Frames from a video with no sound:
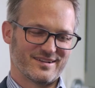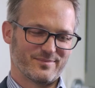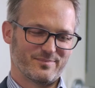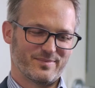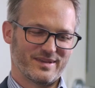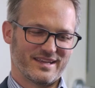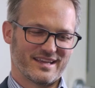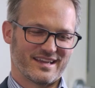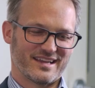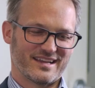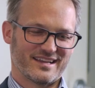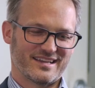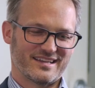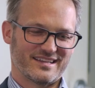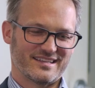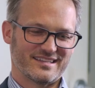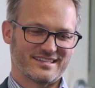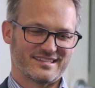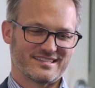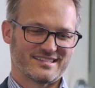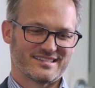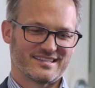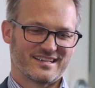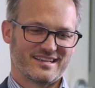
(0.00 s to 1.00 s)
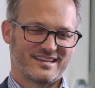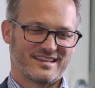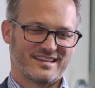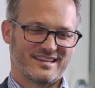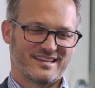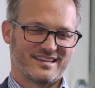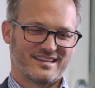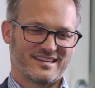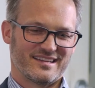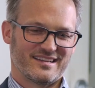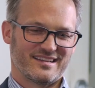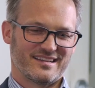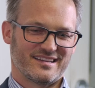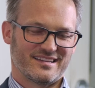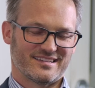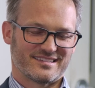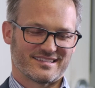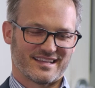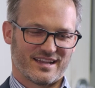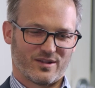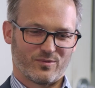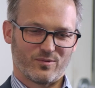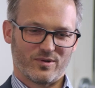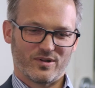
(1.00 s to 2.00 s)
because
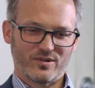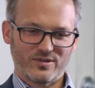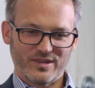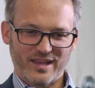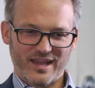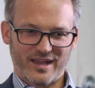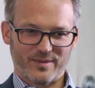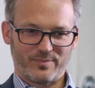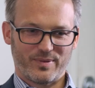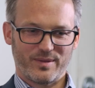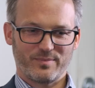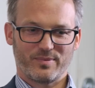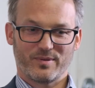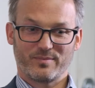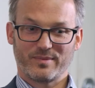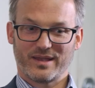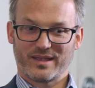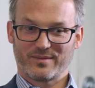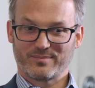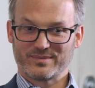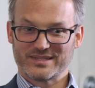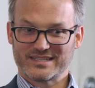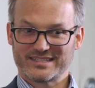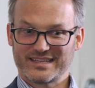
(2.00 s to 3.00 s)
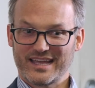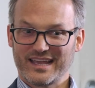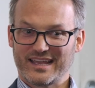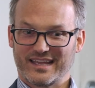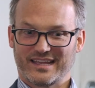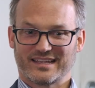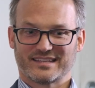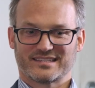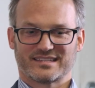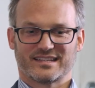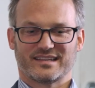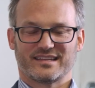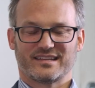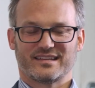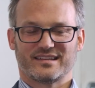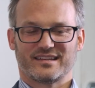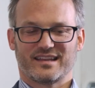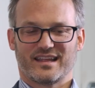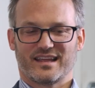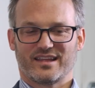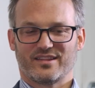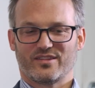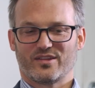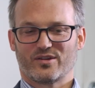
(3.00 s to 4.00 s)
it's like, well, yeah, people make mistakes,
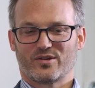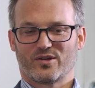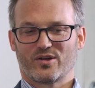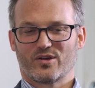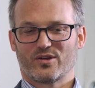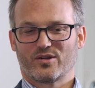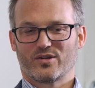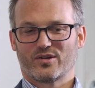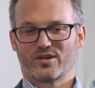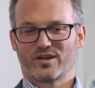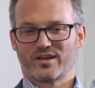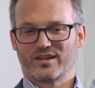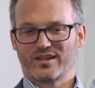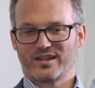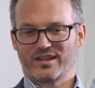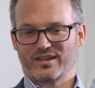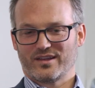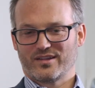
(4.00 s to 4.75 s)
and there are,